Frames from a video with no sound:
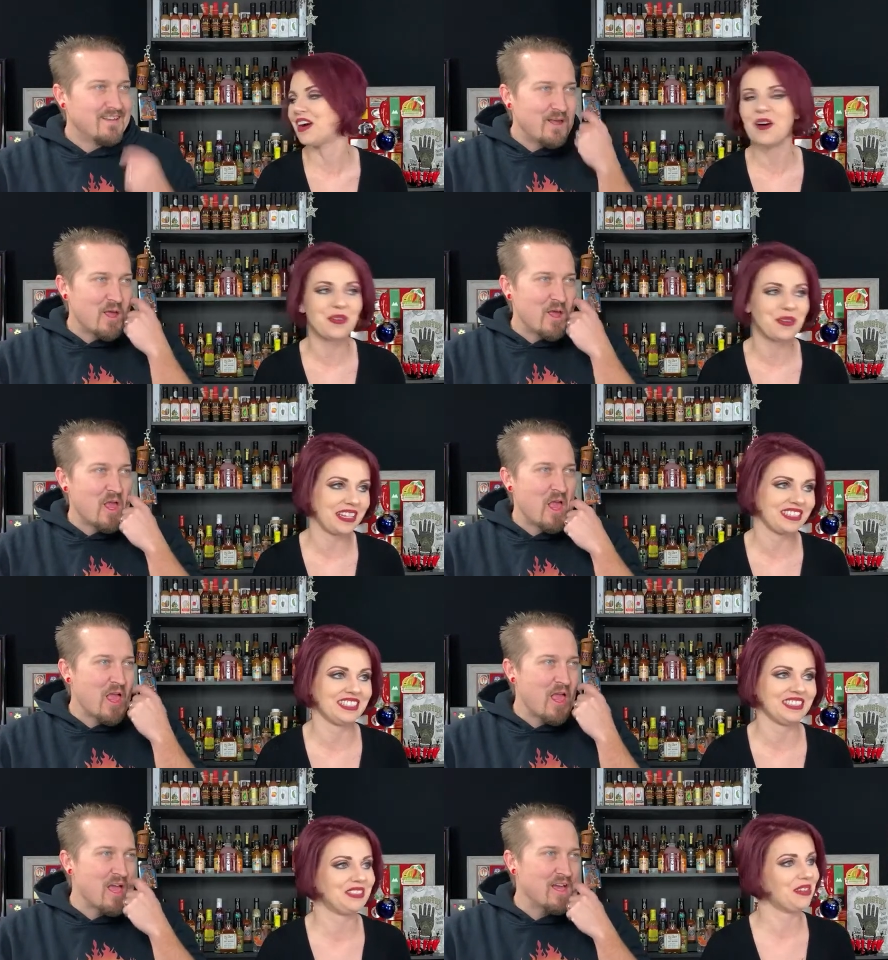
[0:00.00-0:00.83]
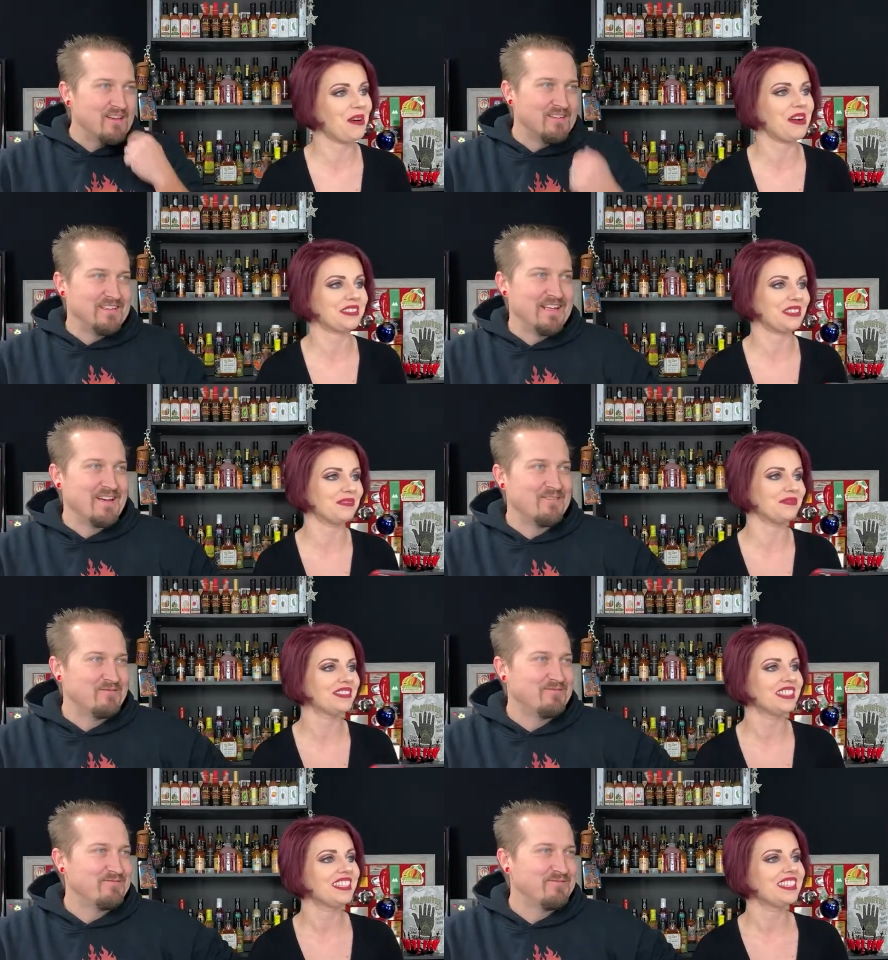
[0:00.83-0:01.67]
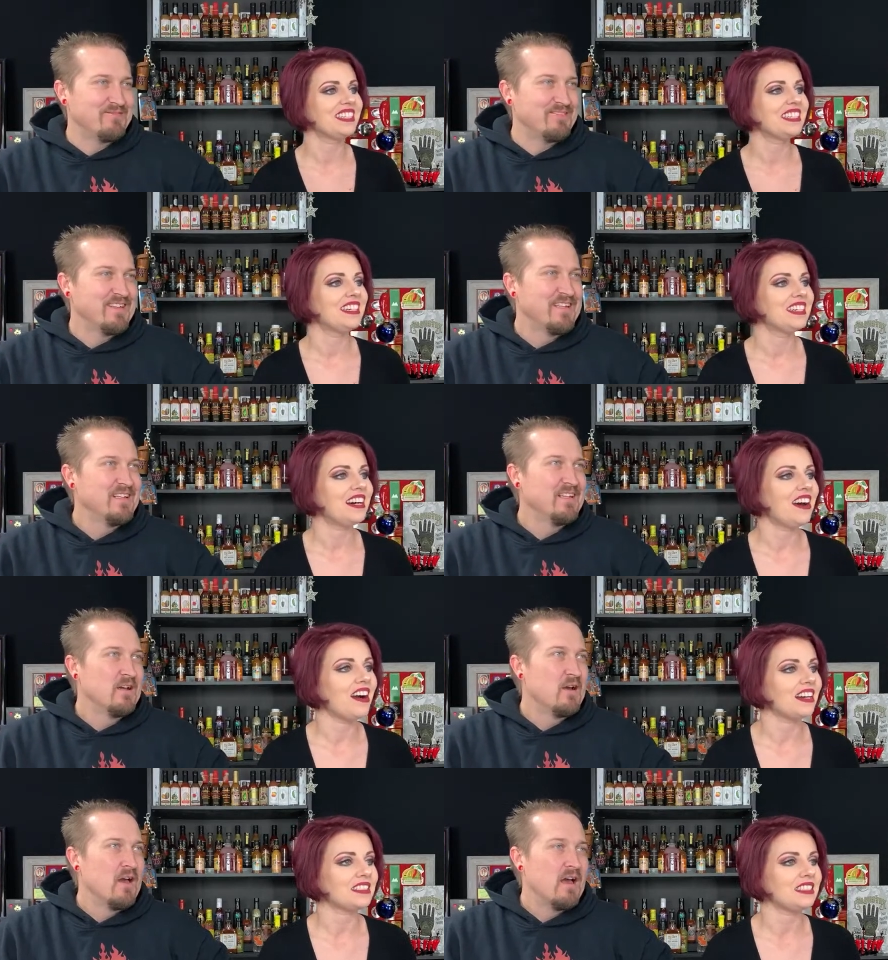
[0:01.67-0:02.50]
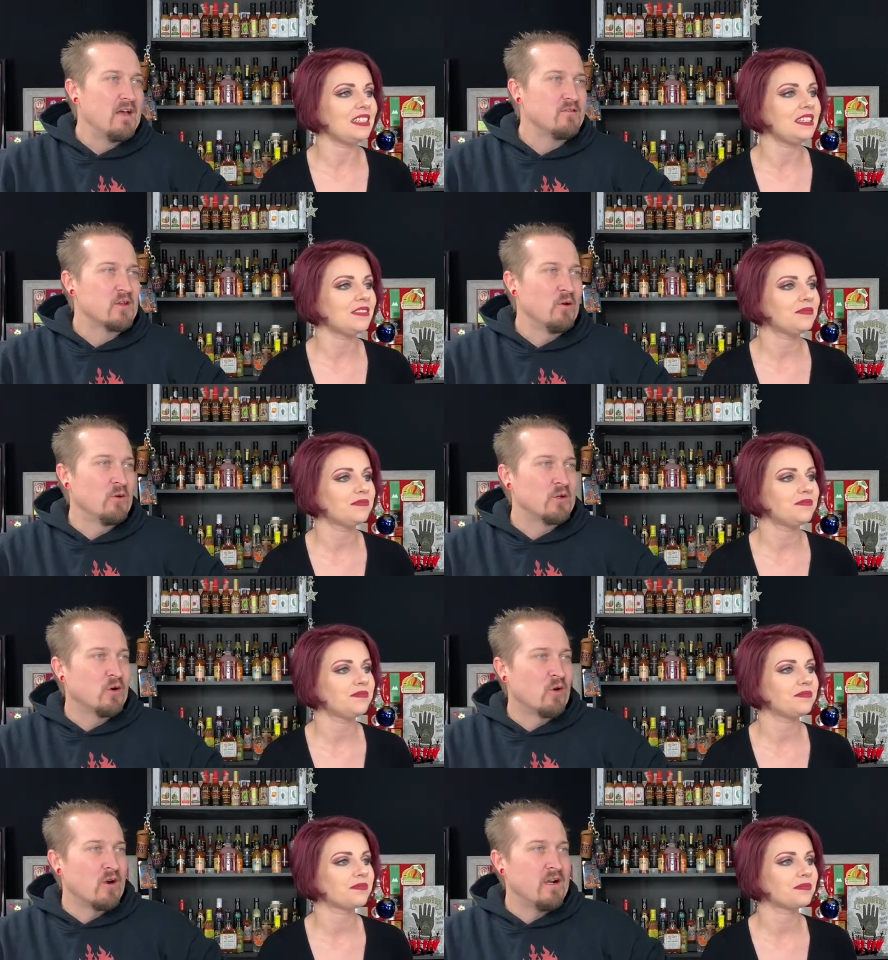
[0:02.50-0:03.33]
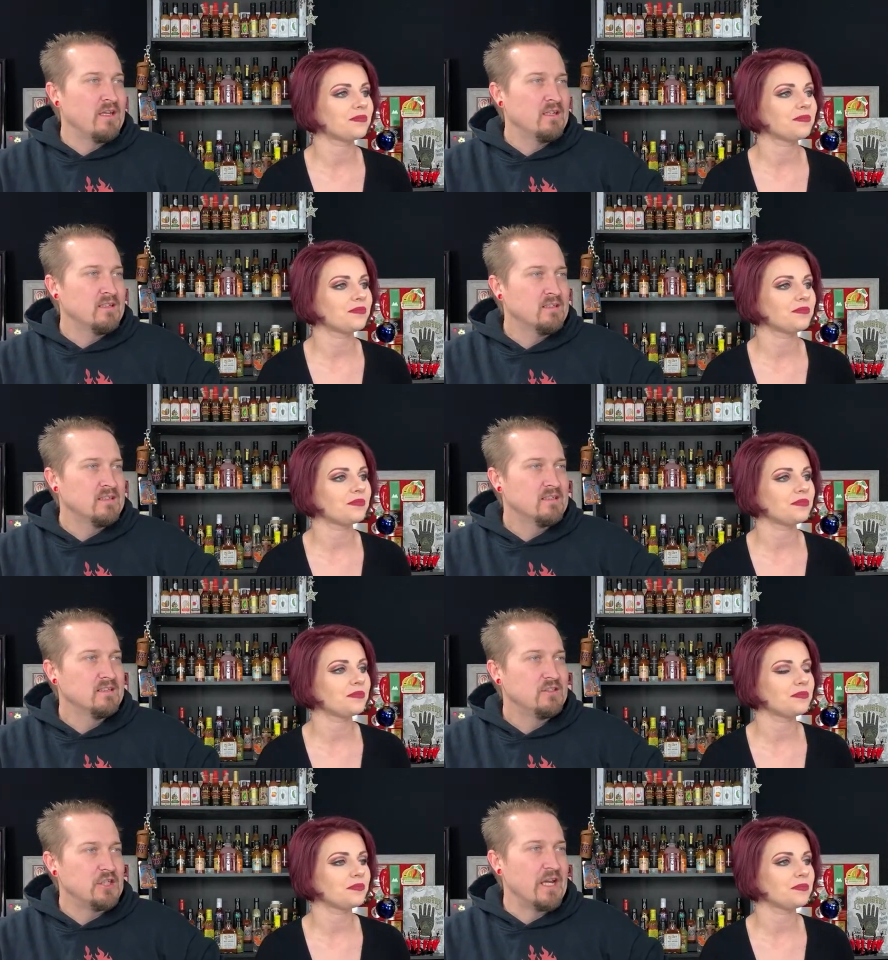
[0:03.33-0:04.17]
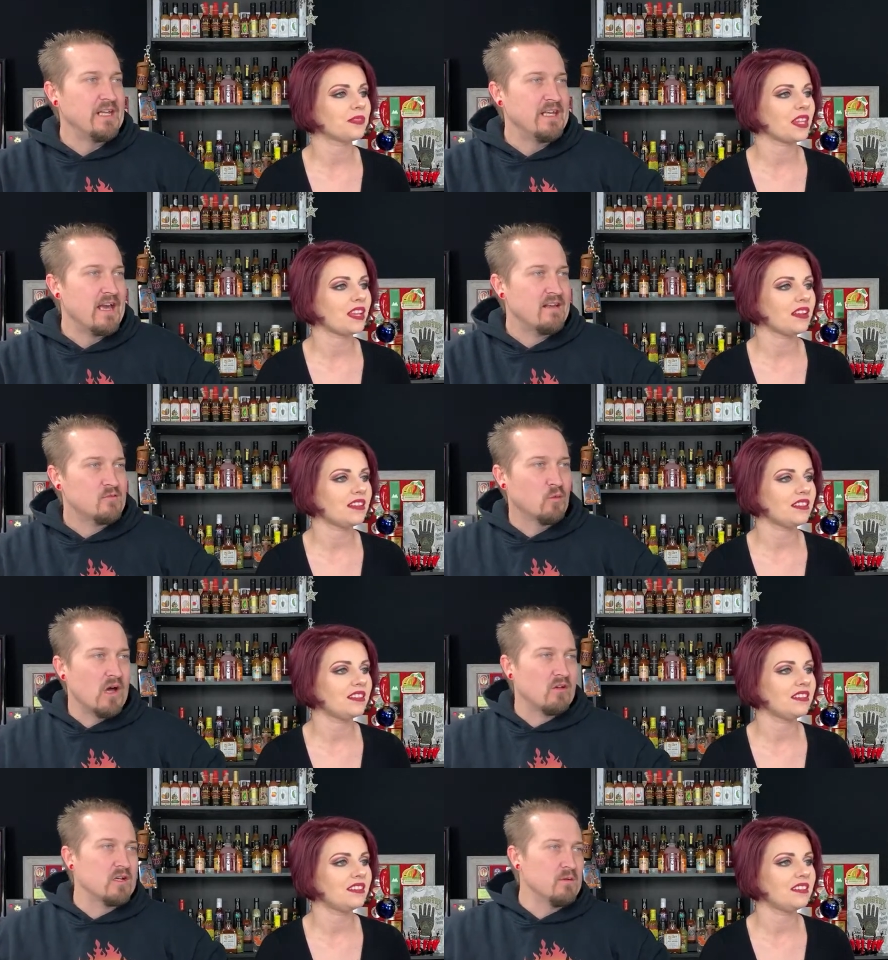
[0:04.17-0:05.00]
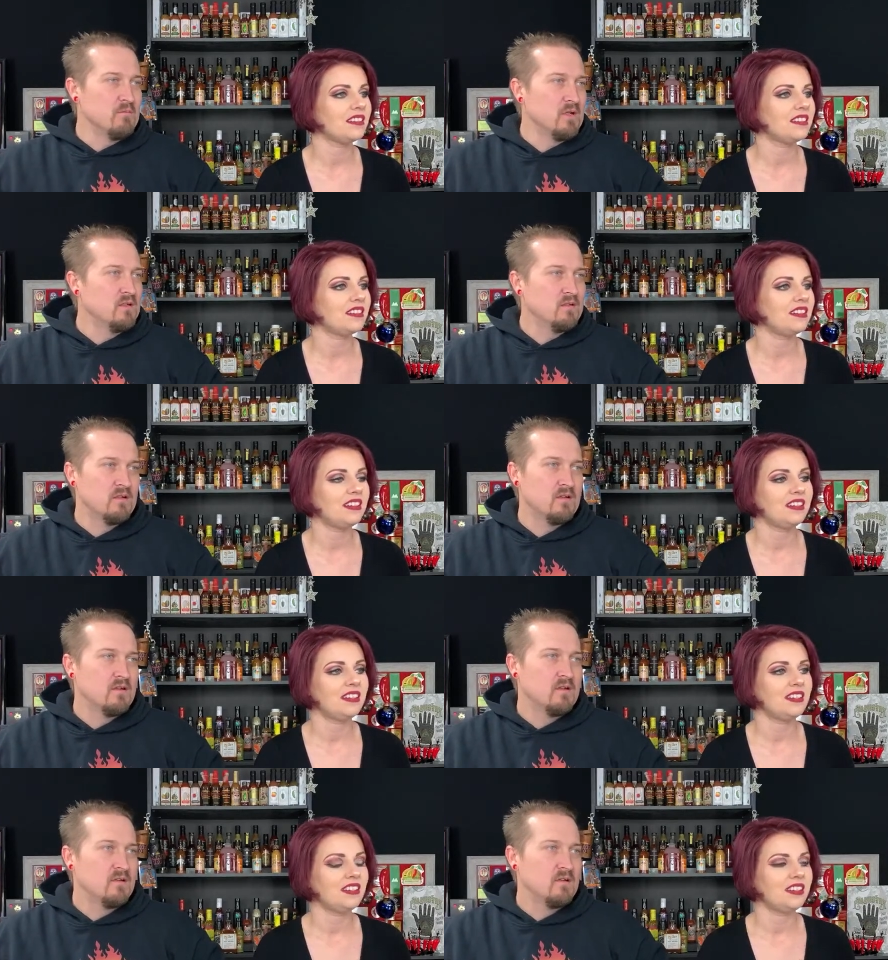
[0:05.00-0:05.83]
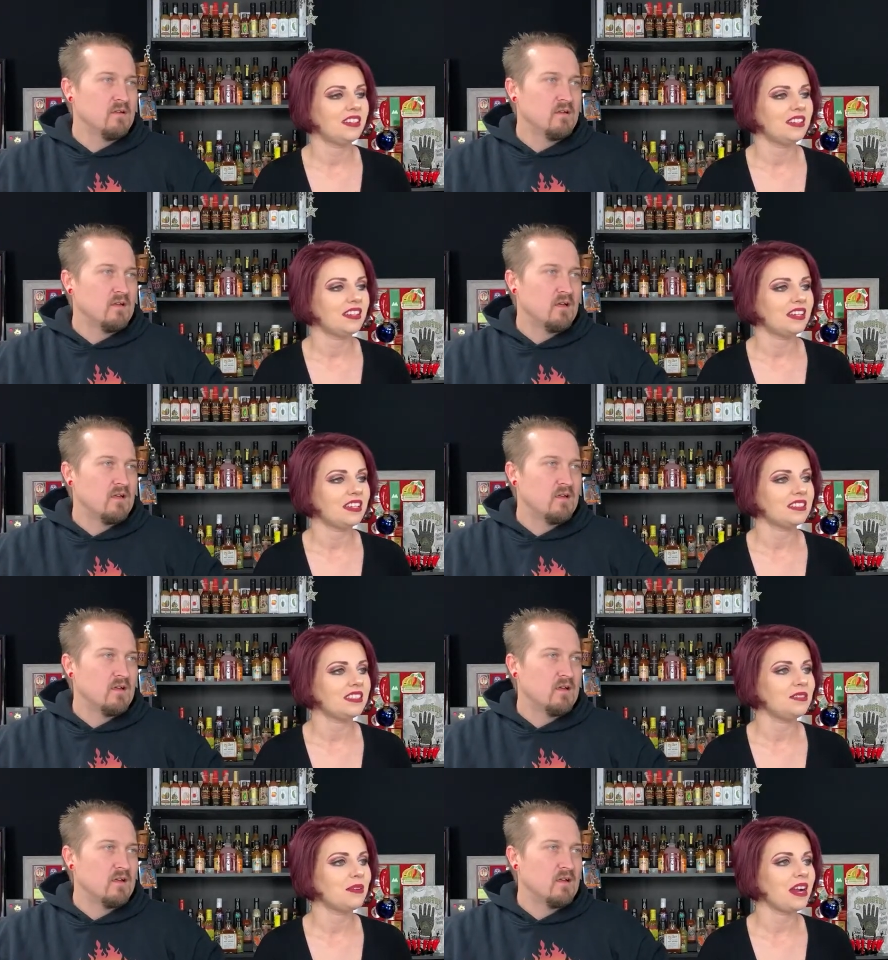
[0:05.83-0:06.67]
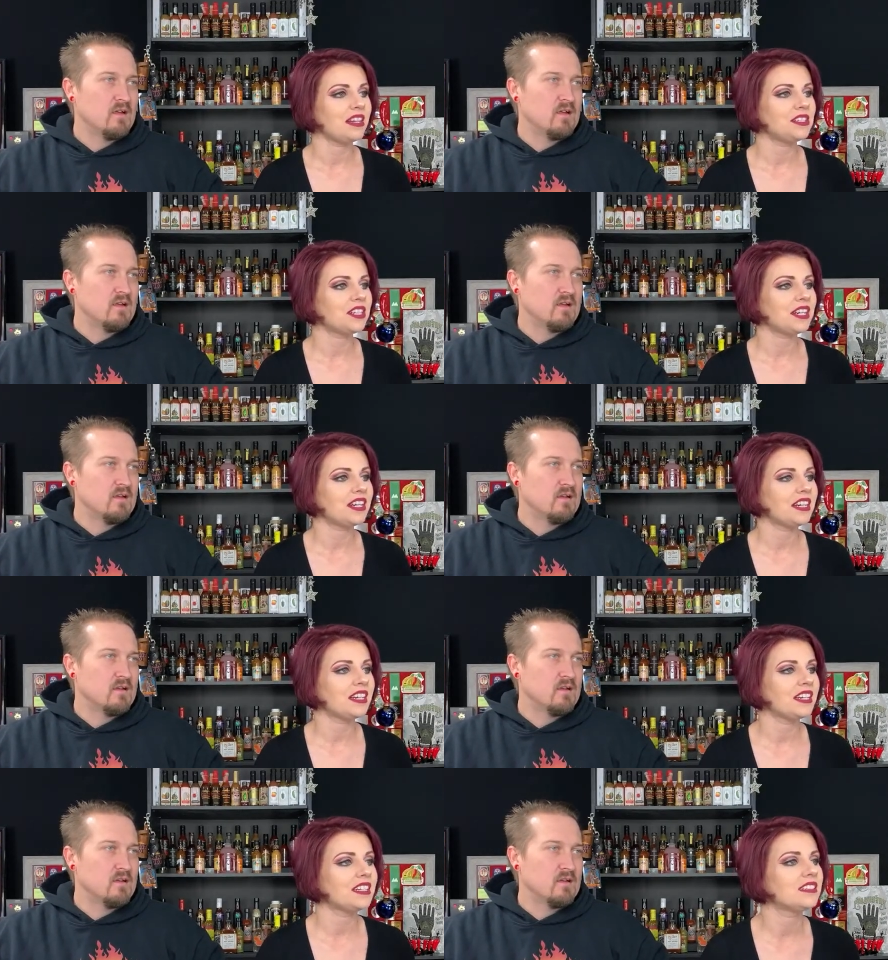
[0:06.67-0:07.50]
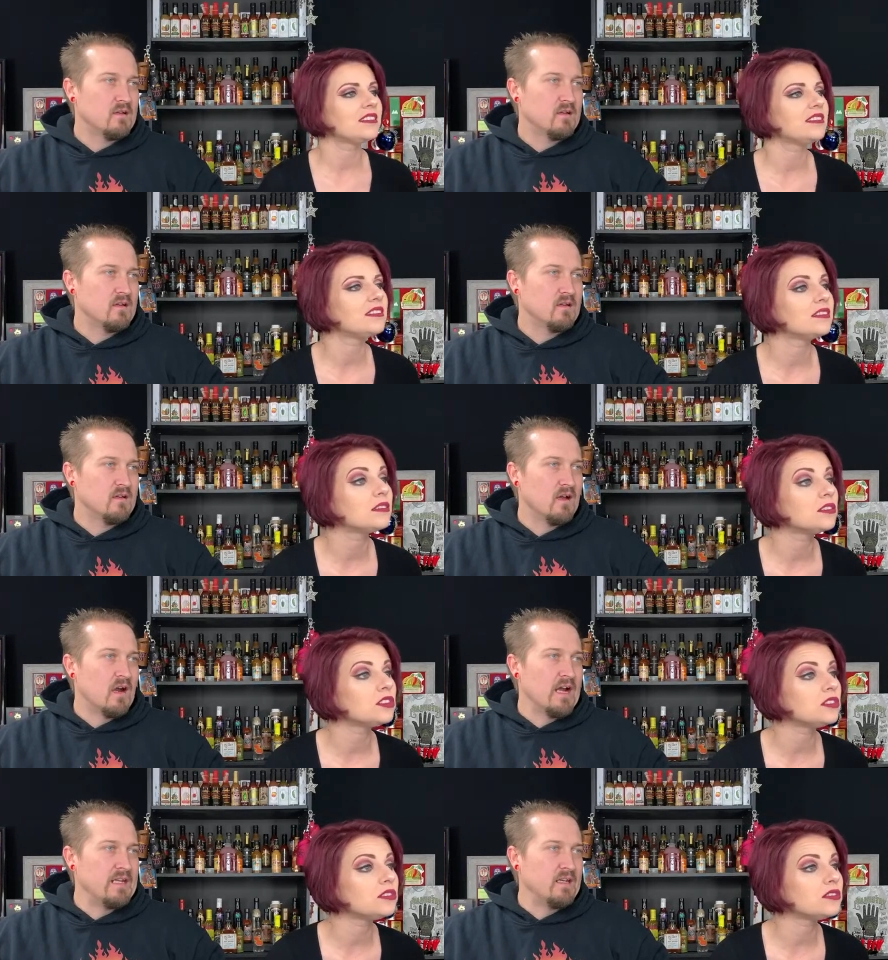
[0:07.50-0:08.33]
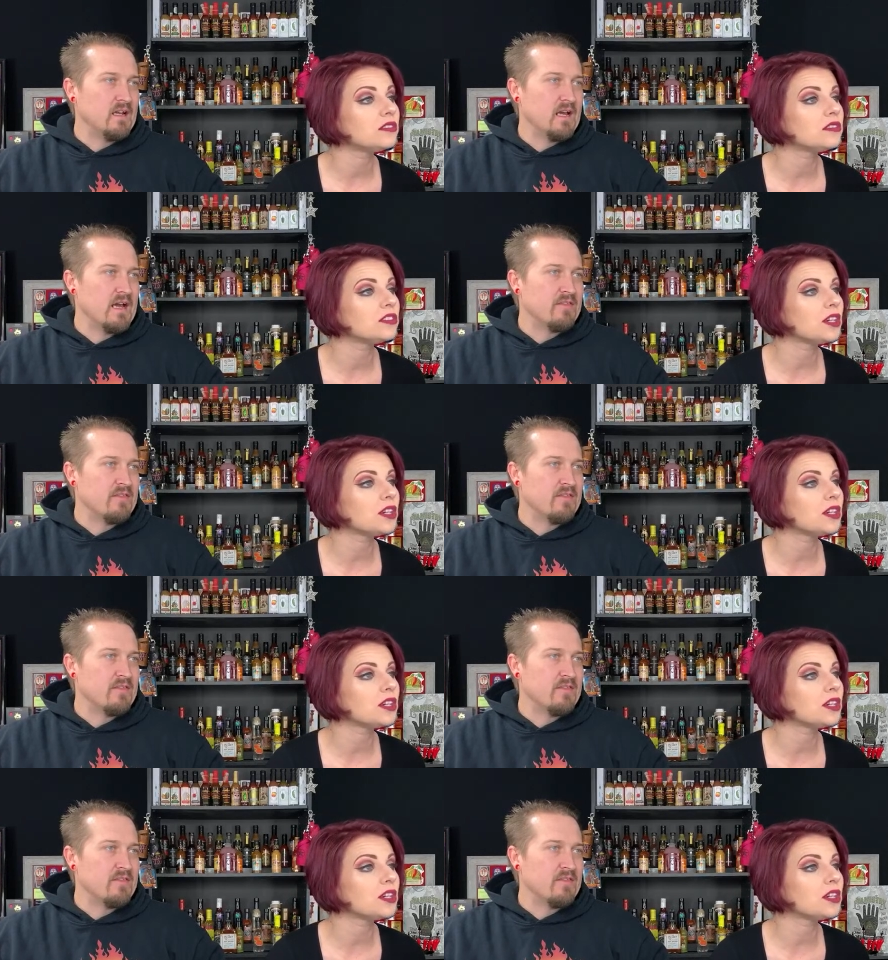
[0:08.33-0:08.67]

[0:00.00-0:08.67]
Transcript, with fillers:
Speaker 1: Always. That's so awesome. Yeah. Aussie. How's it
Speaker 2: going, Corey? JDS, welcome.
Speaker 1: I see Roger.
Speaker 2: All right. I